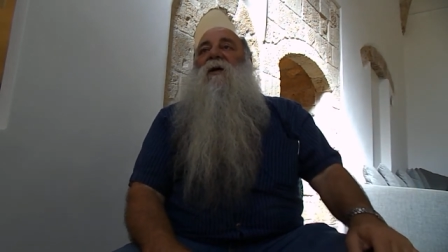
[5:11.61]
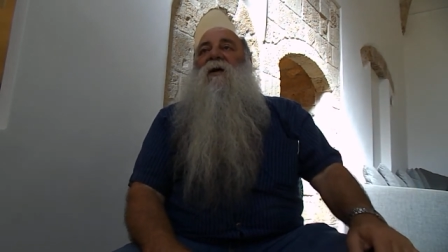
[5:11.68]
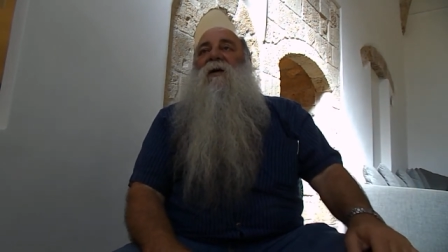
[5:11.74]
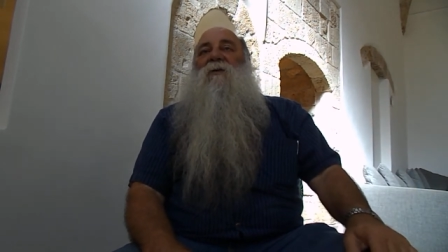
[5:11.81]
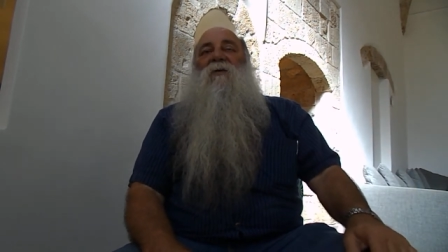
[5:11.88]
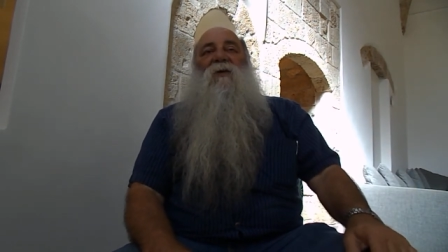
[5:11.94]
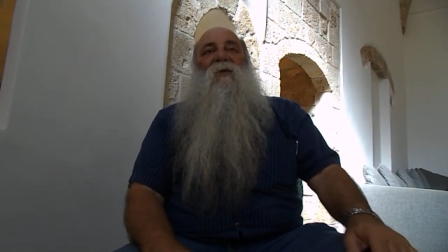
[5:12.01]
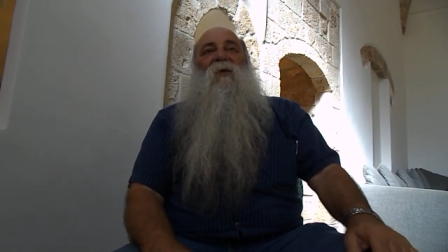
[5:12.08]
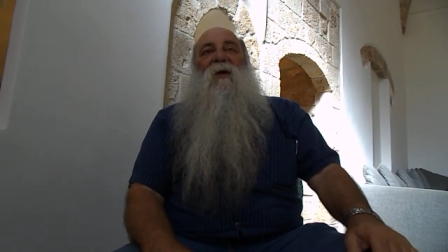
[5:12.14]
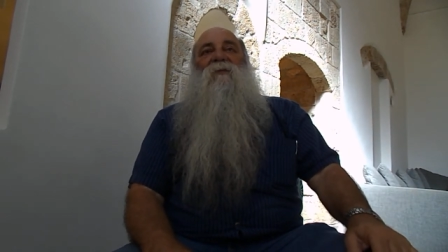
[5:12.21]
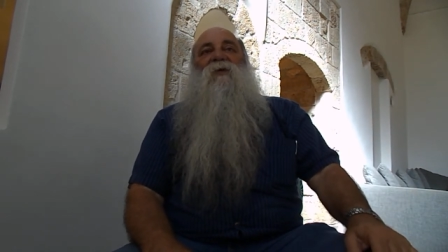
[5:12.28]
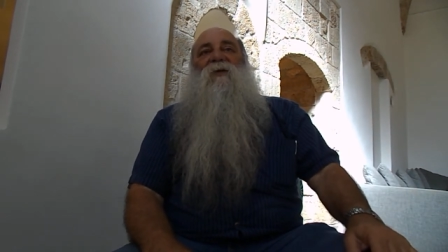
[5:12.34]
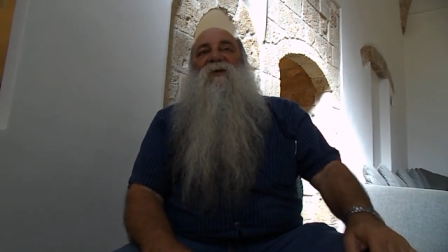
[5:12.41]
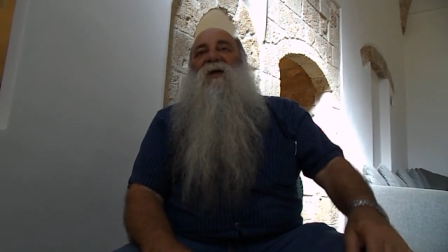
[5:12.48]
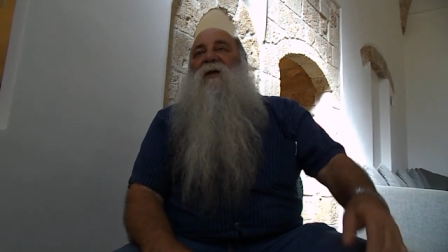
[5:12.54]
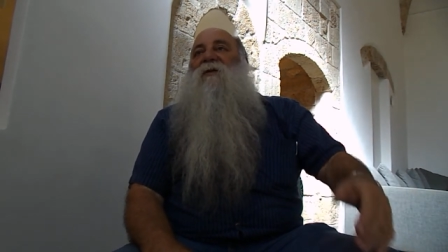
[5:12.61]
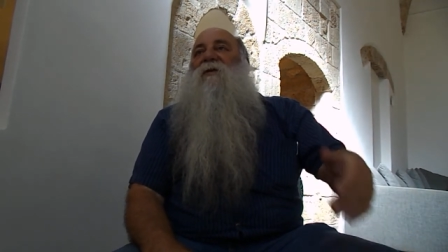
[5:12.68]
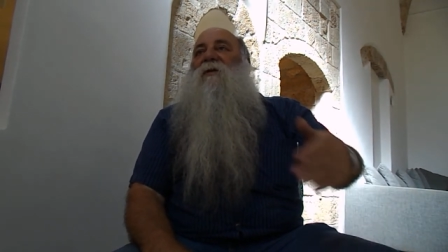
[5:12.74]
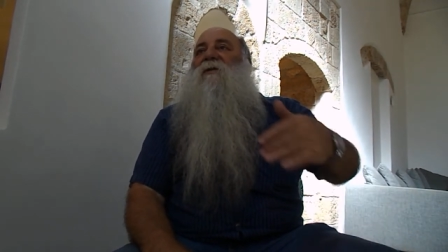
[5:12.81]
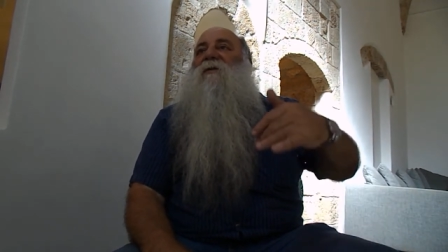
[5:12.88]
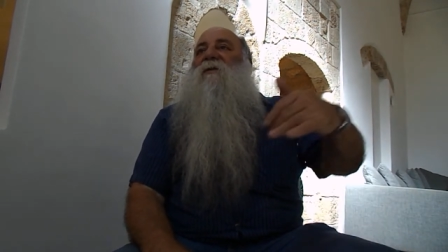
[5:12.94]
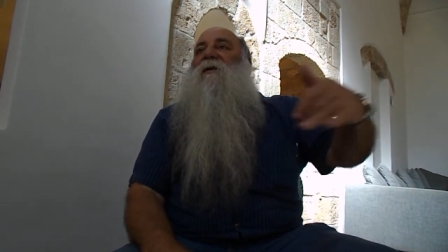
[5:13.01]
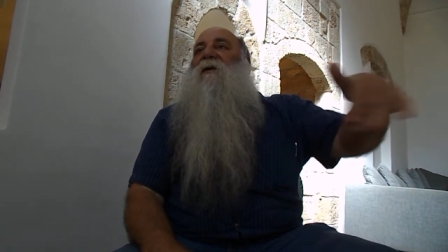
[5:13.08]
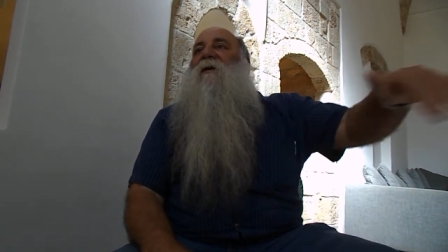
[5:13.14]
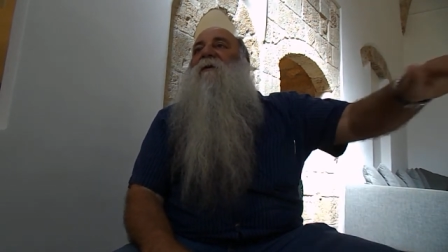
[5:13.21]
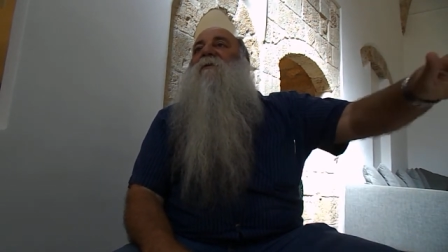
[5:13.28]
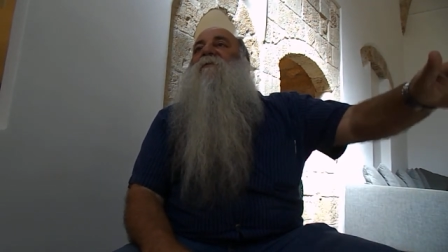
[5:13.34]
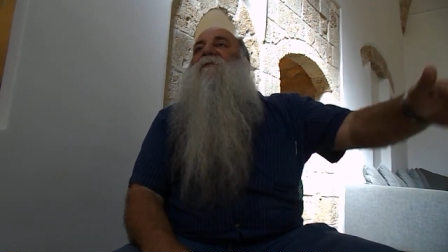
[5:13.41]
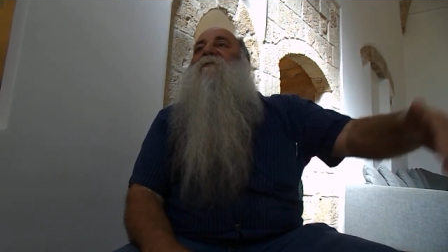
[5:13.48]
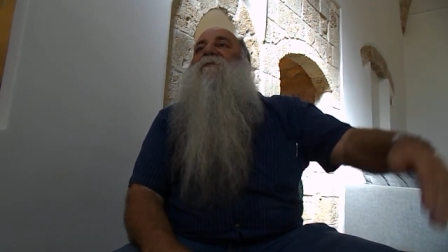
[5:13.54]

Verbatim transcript: and only 1% is um,